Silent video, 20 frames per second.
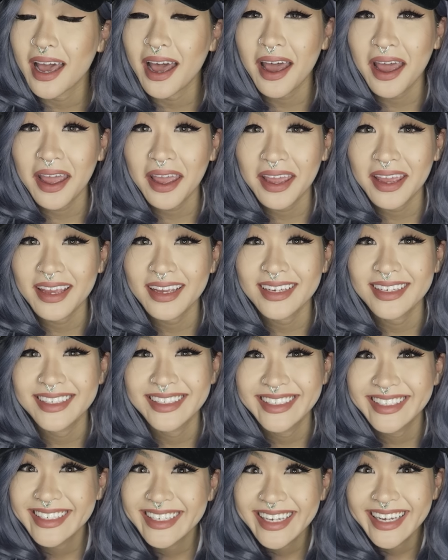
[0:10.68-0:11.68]
hi.
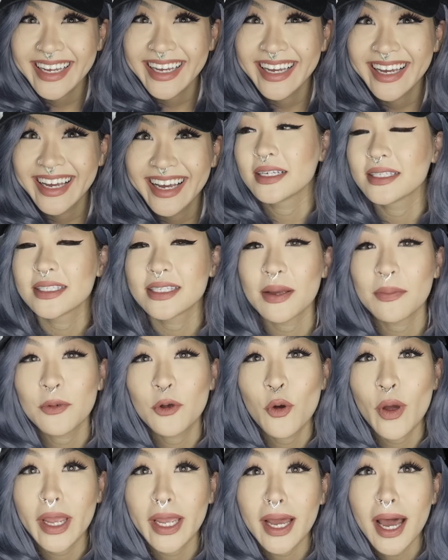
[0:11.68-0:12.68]
Some
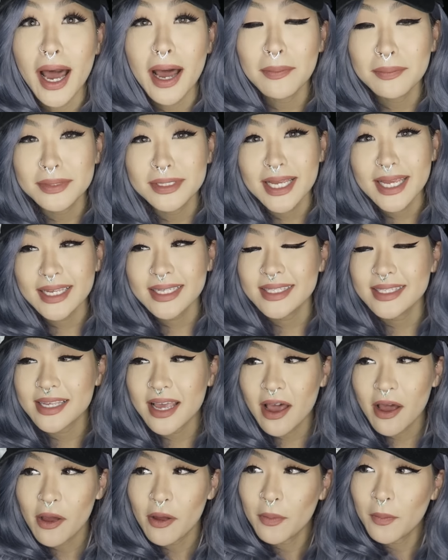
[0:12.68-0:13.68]
quick updates
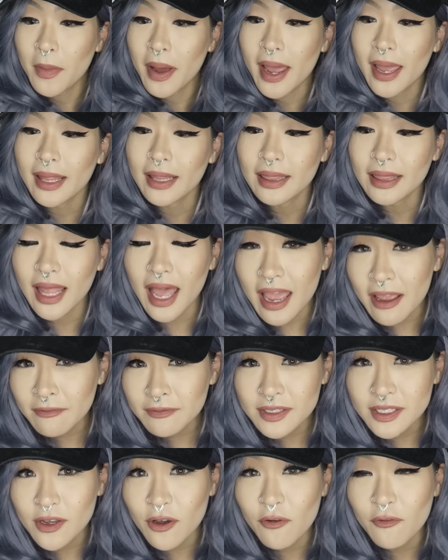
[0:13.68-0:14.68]
on my
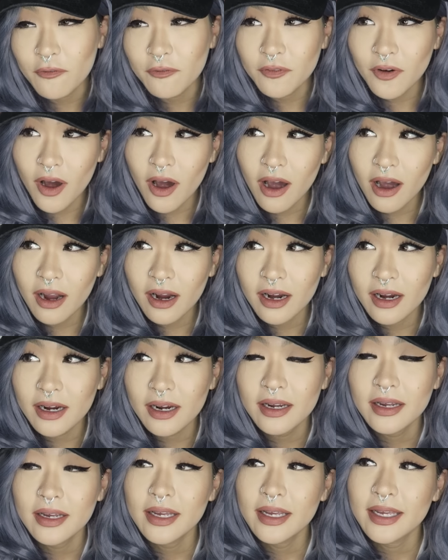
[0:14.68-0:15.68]
life so
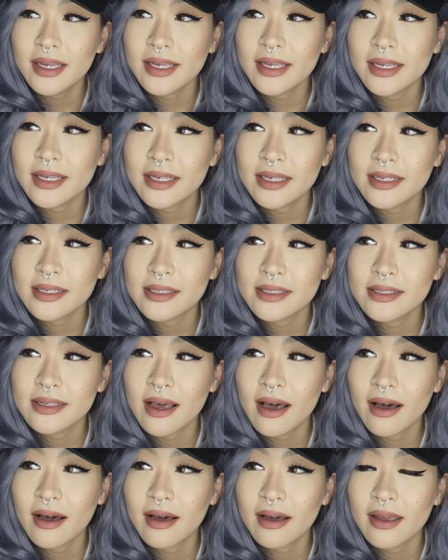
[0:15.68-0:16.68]
far is
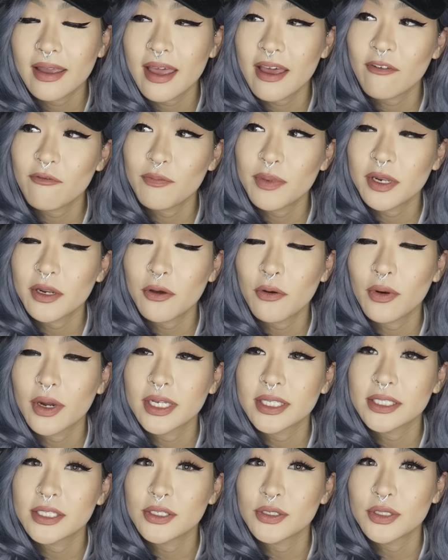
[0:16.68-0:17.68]
I have been
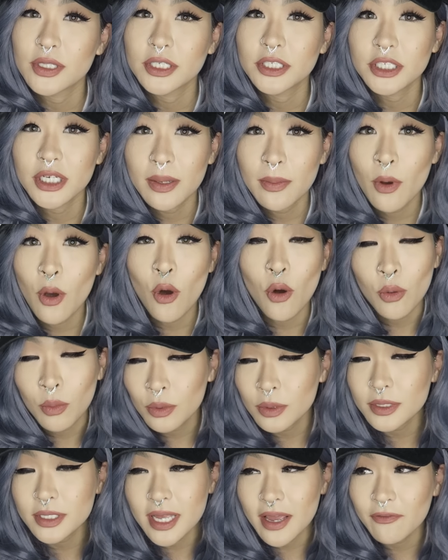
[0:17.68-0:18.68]
going to the gym
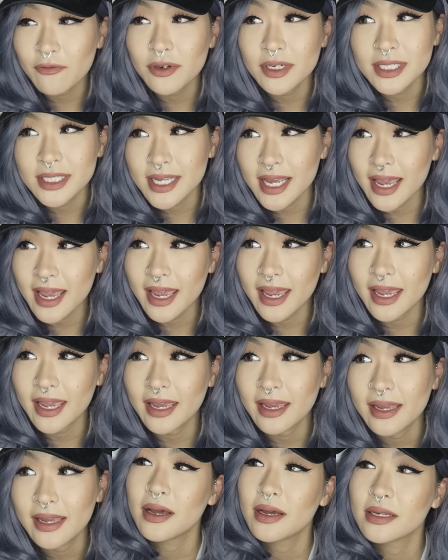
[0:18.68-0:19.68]
almost every
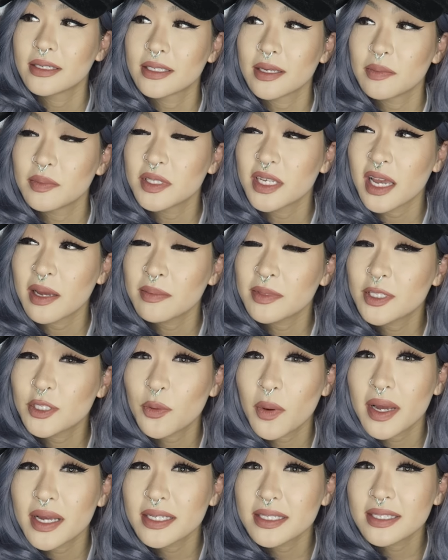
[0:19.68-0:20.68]
day, sometimes
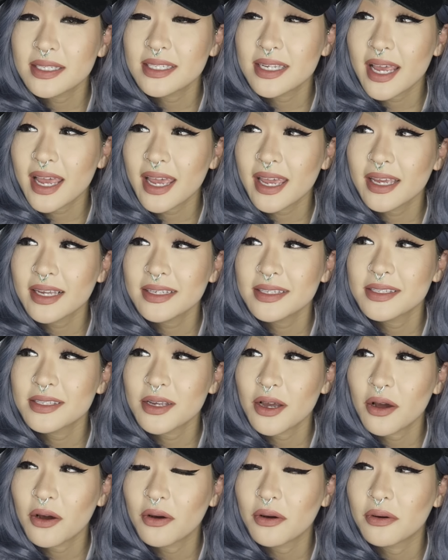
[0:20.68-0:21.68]
twice a day.
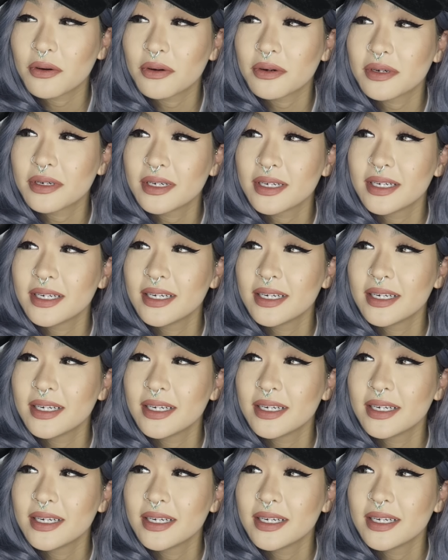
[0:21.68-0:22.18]
So